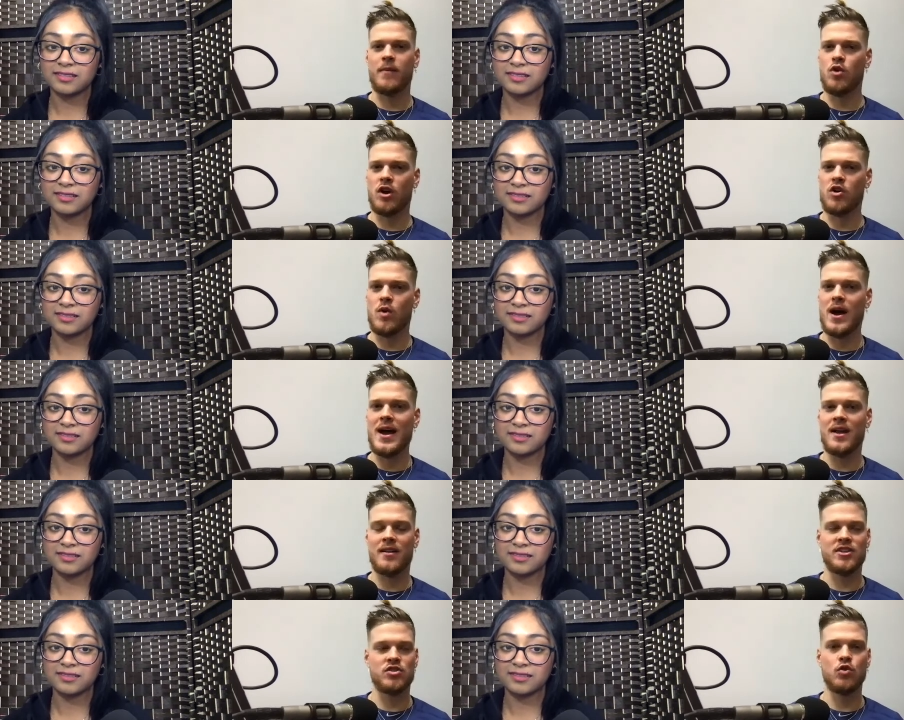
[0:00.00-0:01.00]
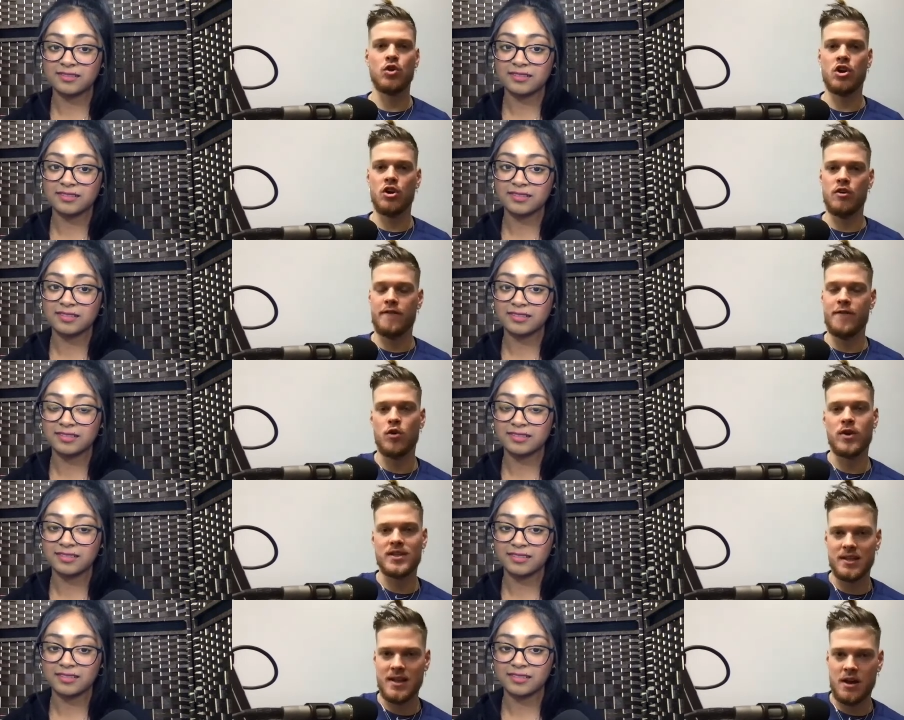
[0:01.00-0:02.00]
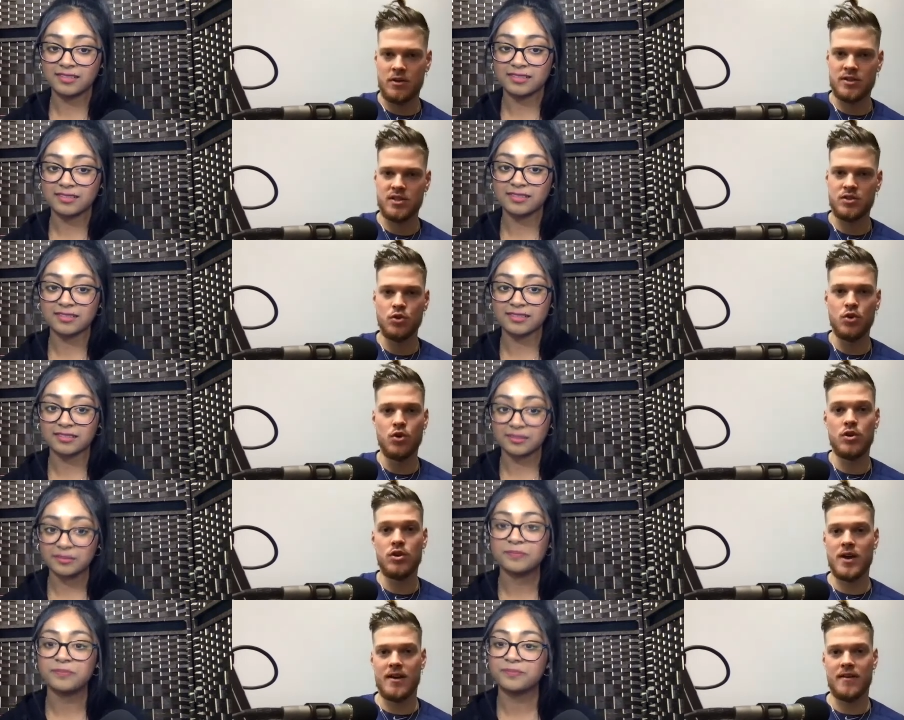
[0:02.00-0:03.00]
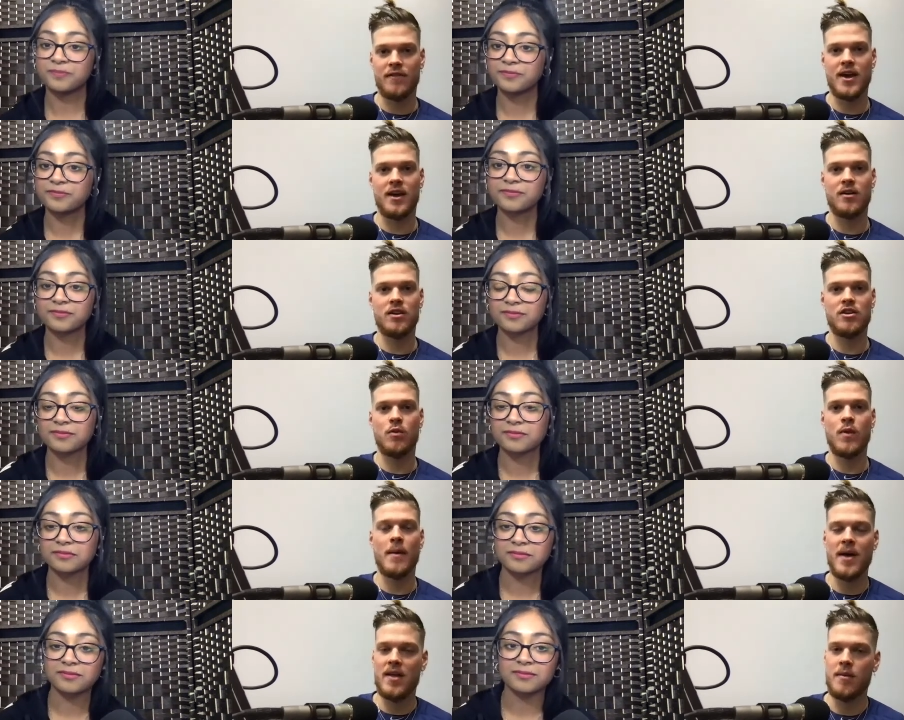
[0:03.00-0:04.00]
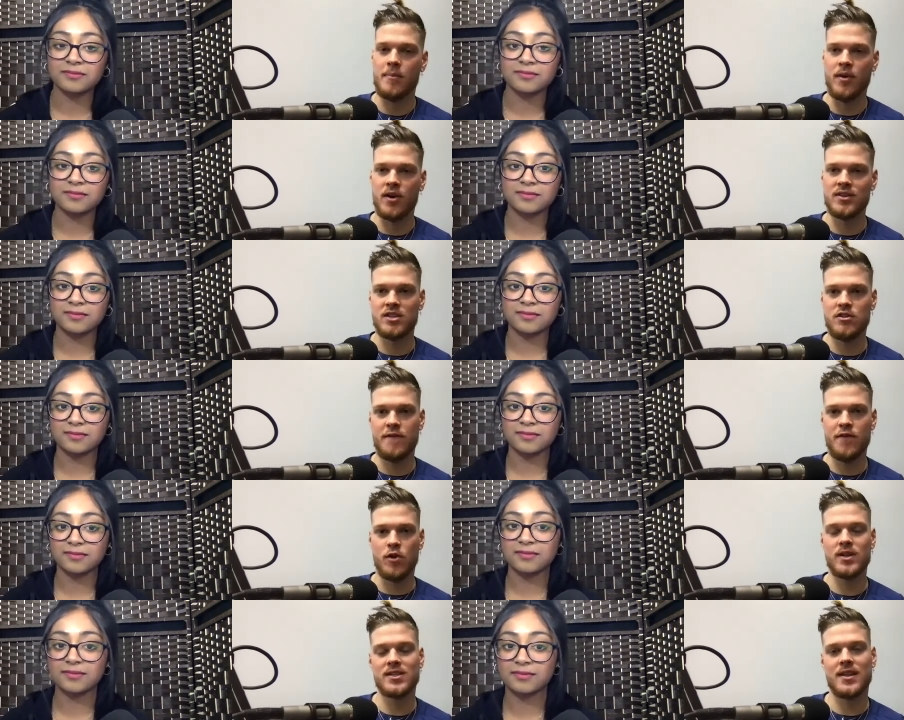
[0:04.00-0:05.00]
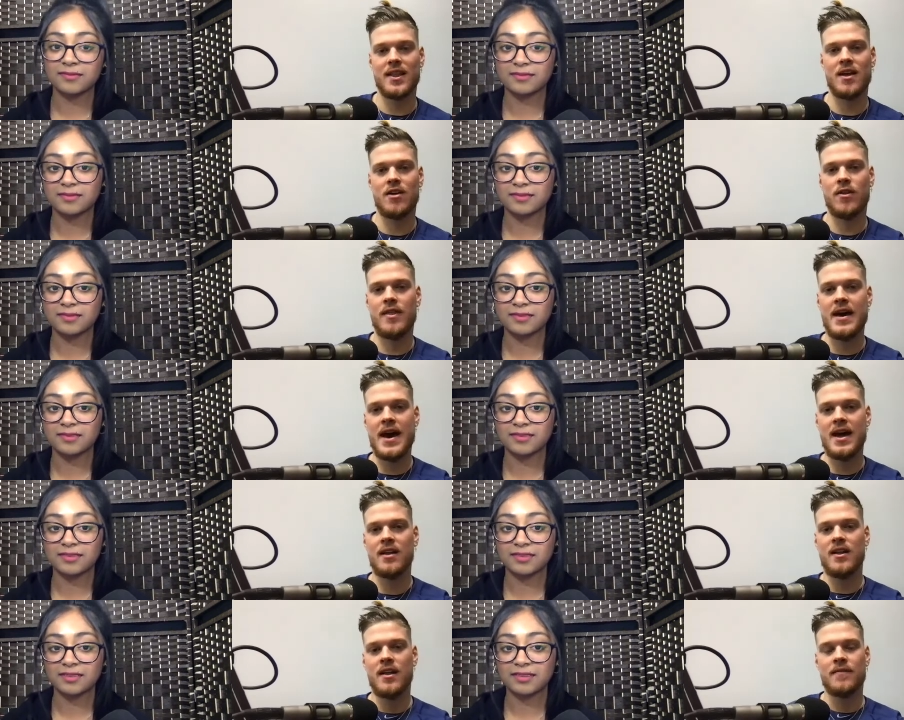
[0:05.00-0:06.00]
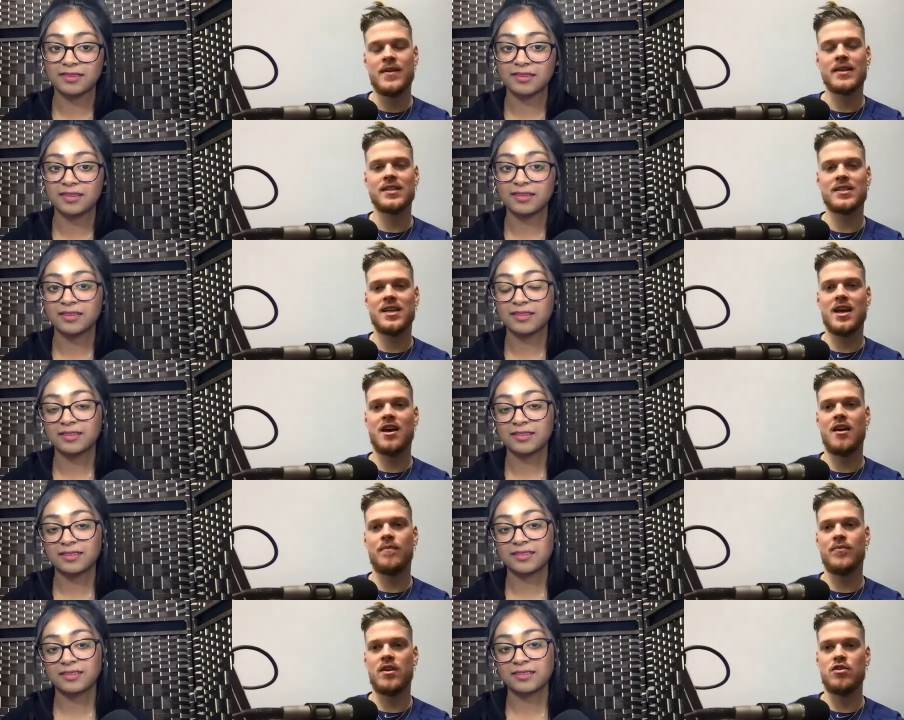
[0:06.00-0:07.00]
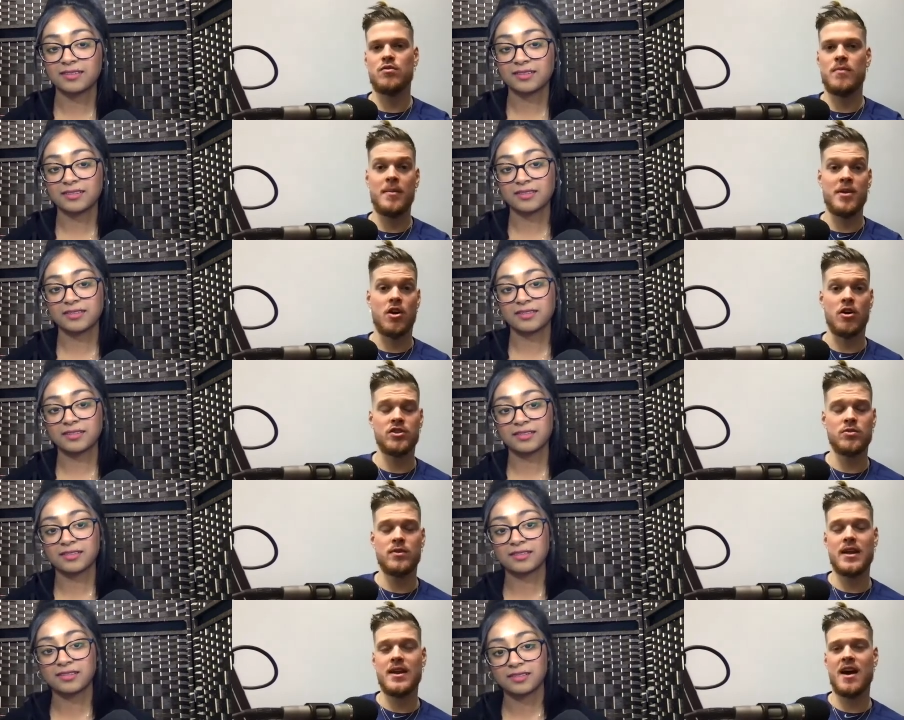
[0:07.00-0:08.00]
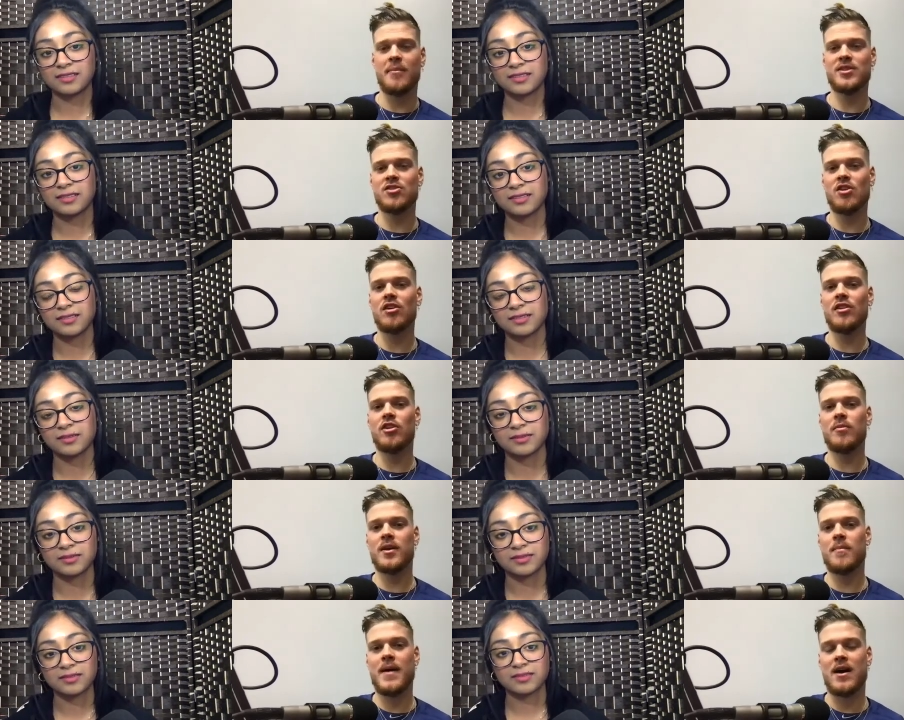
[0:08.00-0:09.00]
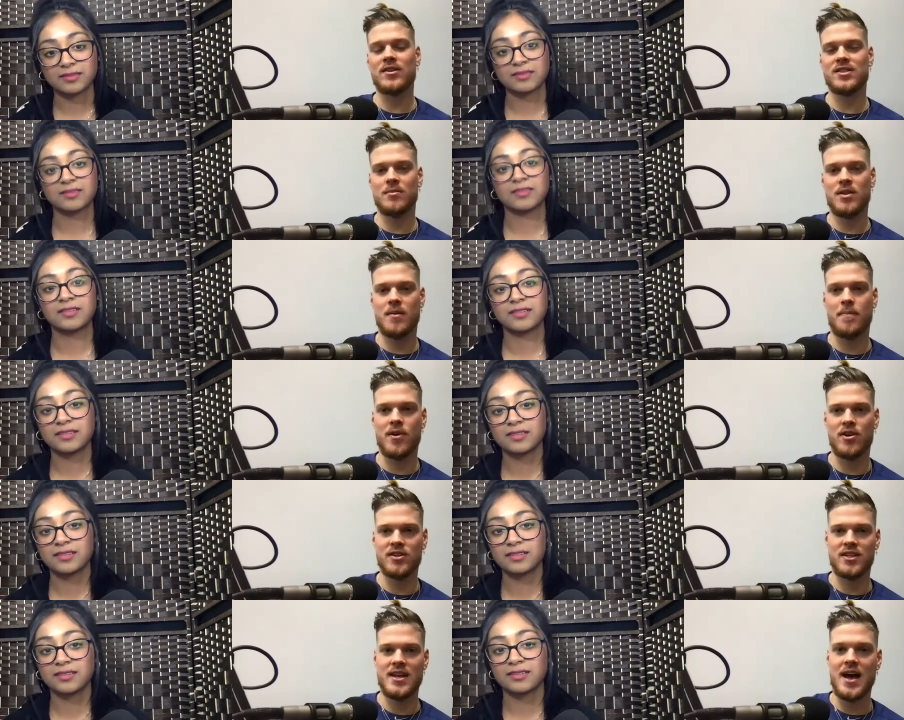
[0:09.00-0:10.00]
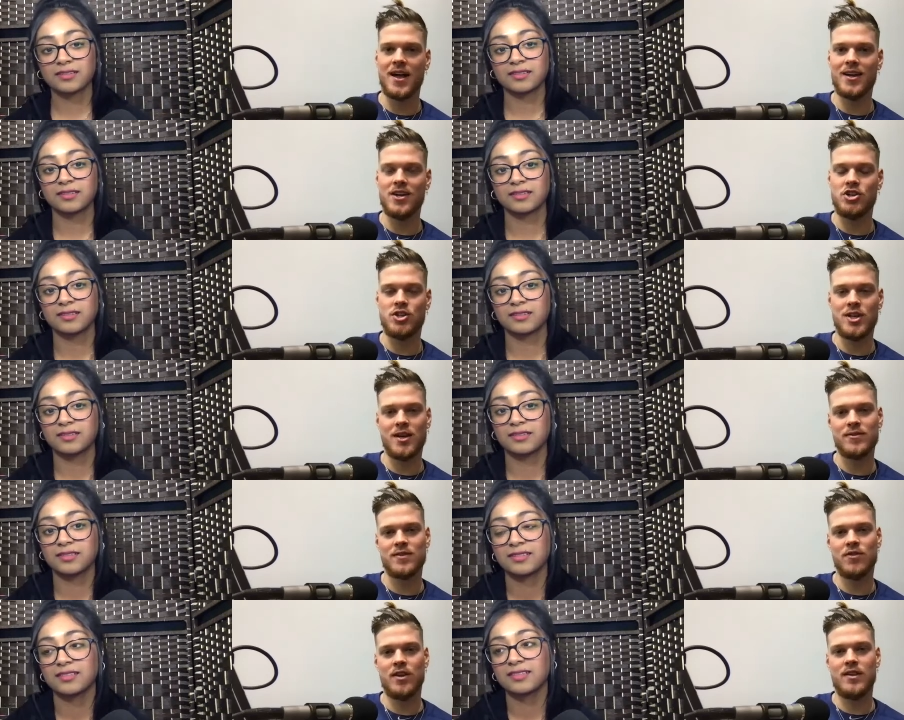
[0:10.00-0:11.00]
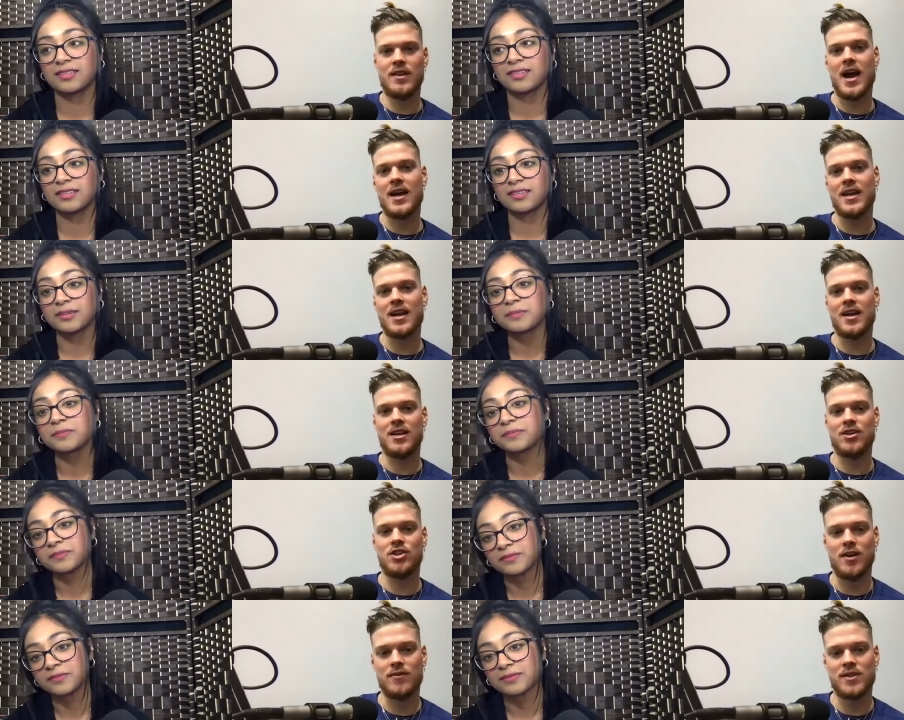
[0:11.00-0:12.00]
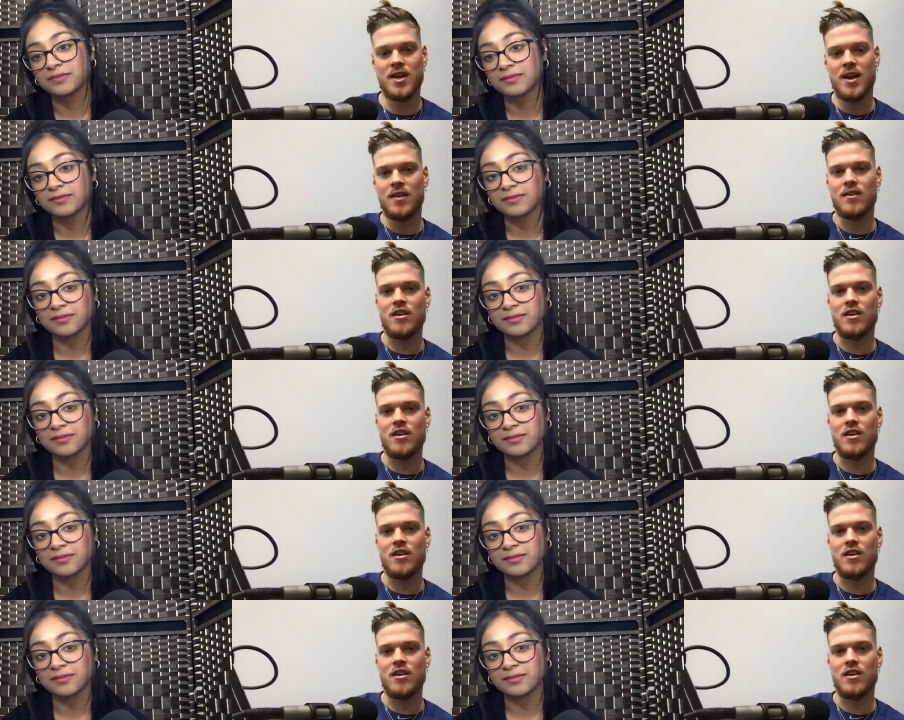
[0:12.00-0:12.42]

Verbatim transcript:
Speaker 1: more quiet, like schoolgirl who focused a lot on school. You kind of like, you know, went by the books and you focused a lot on that. Not to say that you maybe aren't doing that now, but talk a little bit about some of the personality shifts and really the identity shifts that